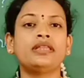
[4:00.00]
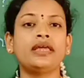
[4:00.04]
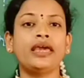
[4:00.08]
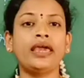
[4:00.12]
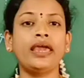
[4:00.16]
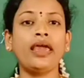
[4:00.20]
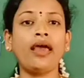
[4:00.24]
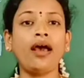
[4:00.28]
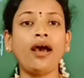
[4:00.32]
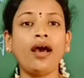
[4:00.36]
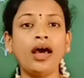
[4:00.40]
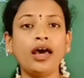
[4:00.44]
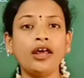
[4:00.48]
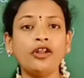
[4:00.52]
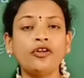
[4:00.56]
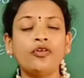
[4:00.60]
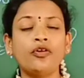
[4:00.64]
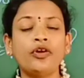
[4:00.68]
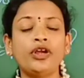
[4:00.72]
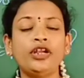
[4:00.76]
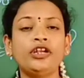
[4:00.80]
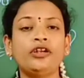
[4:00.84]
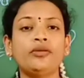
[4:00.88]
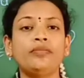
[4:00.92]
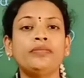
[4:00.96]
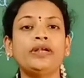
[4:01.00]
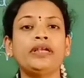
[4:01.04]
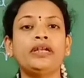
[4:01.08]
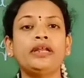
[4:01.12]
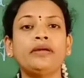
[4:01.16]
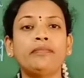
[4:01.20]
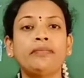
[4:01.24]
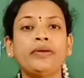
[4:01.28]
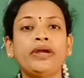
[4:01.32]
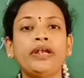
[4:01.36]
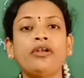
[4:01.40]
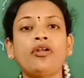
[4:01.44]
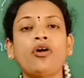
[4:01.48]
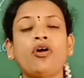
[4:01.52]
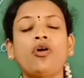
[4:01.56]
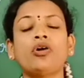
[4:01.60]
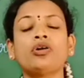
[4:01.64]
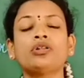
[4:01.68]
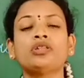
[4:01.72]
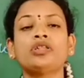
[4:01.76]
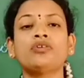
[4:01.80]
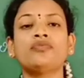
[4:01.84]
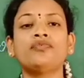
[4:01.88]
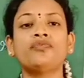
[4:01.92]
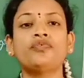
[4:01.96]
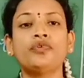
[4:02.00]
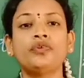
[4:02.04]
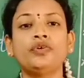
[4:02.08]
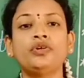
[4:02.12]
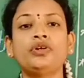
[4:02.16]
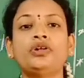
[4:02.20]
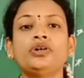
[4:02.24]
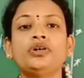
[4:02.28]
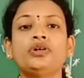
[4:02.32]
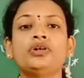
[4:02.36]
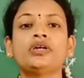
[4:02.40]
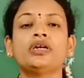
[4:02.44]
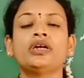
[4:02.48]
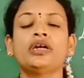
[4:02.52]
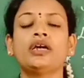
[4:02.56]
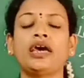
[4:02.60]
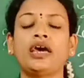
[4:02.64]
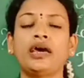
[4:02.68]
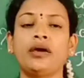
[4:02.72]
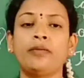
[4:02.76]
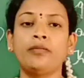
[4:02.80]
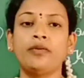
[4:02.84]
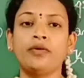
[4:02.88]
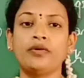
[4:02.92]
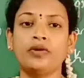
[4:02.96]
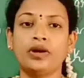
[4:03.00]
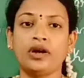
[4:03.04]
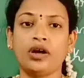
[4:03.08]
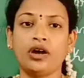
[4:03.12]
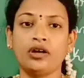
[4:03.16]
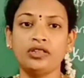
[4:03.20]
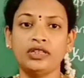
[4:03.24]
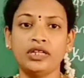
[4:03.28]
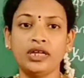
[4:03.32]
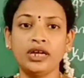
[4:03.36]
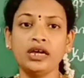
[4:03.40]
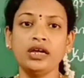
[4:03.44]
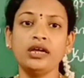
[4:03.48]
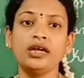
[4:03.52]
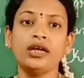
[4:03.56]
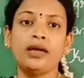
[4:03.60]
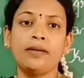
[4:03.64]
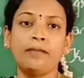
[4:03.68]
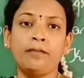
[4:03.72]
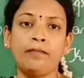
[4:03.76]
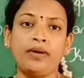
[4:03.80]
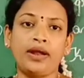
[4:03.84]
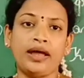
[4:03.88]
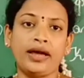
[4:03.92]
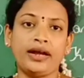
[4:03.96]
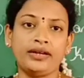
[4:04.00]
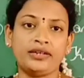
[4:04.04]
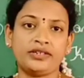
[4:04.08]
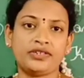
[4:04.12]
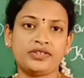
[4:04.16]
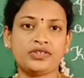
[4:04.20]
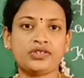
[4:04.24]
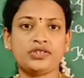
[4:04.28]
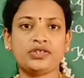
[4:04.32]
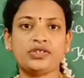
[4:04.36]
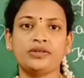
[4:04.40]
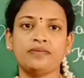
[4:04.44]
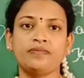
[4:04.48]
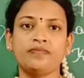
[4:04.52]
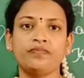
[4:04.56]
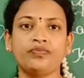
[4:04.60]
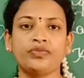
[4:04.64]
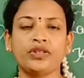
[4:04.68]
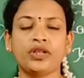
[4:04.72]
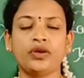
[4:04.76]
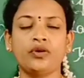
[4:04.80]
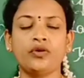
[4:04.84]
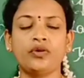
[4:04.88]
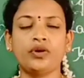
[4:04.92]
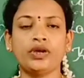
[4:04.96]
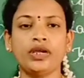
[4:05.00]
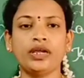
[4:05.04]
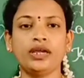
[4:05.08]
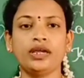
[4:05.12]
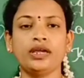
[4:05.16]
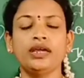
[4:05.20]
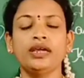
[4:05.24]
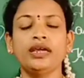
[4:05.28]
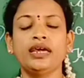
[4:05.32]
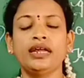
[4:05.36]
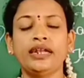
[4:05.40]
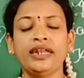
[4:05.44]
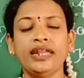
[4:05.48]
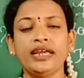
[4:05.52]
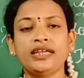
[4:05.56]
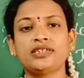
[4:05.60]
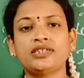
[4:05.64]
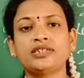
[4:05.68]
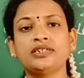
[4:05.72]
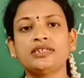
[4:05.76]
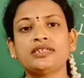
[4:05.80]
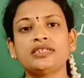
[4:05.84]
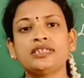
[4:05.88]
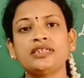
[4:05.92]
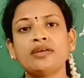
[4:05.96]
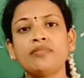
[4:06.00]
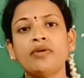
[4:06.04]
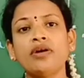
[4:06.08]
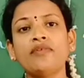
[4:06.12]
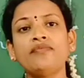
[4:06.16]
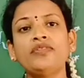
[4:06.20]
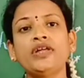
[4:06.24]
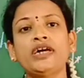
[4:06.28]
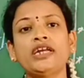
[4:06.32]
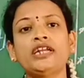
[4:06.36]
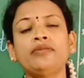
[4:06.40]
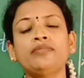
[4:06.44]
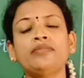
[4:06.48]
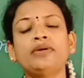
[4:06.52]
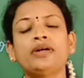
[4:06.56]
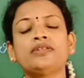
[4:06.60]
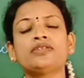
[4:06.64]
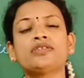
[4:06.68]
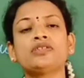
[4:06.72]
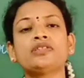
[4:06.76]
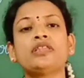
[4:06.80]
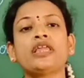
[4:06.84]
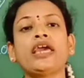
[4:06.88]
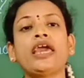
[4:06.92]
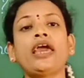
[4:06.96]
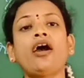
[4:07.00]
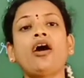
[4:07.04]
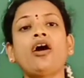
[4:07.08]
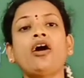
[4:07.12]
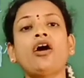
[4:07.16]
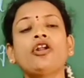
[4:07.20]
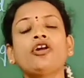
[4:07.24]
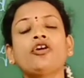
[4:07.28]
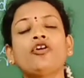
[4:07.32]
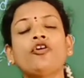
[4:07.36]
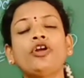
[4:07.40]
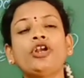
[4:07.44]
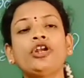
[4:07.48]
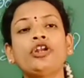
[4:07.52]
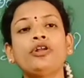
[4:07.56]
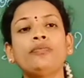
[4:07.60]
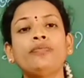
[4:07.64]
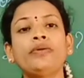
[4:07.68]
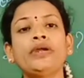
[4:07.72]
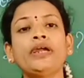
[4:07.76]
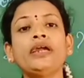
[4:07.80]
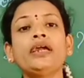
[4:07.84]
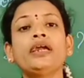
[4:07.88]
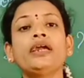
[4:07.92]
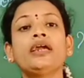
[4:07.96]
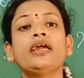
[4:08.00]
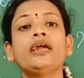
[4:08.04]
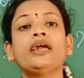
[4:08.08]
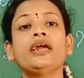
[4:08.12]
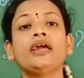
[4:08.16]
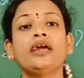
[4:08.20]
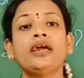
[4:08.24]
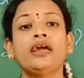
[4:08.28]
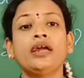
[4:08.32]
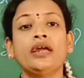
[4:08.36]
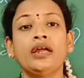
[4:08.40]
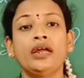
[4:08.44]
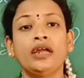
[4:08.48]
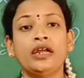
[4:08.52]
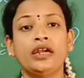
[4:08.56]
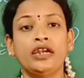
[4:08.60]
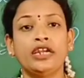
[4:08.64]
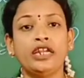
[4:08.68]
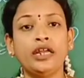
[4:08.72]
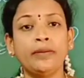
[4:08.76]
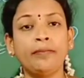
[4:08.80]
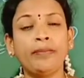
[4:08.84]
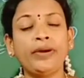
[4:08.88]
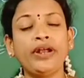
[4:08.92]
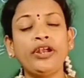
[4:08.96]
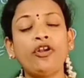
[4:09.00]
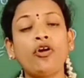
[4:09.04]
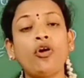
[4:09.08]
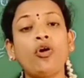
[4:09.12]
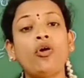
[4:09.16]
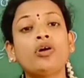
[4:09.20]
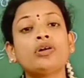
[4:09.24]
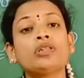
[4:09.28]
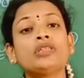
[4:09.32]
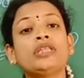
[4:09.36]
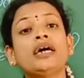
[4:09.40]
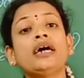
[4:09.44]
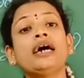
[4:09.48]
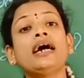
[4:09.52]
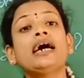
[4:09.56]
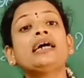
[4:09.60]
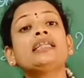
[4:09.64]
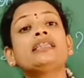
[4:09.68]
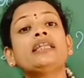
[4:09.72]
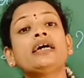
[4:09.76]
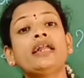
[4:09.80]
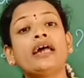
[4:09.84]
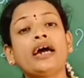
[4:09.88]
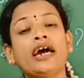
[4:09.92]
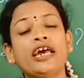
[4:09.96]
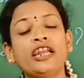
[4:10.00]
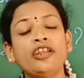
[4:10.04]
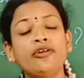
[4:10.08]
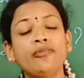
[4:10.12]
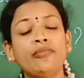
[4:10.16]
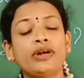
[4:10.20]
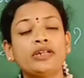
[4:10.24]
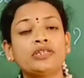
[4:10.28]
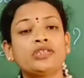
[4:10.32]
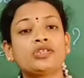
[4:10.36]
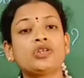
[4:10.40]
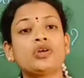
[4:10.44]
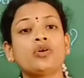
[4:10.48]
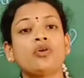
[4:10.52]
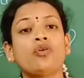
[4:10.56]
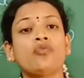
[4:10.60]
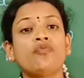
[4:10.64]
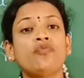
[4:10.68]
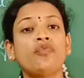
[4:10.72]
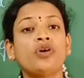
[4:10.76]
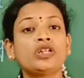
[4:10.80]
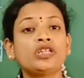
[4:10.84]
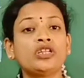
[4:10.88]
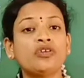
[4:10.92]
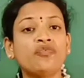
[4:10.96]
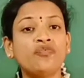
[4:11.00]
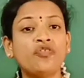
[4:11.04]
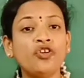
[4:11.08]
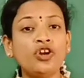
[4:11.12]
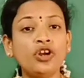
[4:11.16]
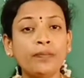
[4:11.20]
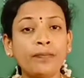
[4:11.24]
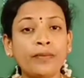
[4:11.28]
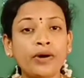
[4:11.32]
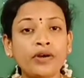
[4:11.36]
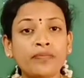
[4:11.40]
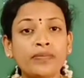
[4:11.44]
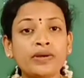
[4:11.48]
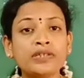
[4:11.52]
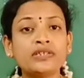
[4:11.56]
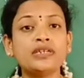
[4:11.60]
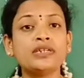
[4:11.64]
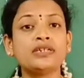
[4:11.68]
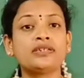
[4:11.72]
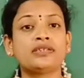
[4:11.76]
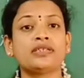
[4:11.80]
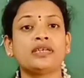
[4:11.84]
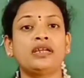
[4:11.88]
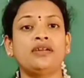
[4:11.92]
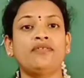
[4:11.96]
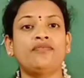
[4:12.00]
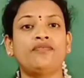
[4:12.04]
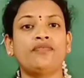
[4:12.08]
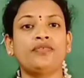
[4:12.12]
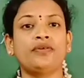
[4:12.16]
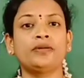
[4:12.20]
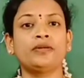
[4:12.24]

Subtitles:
they are going to be depend on the food on the plants. Okay, next, some of the animals, they are going to be depend on the other animals for the food purpose itself.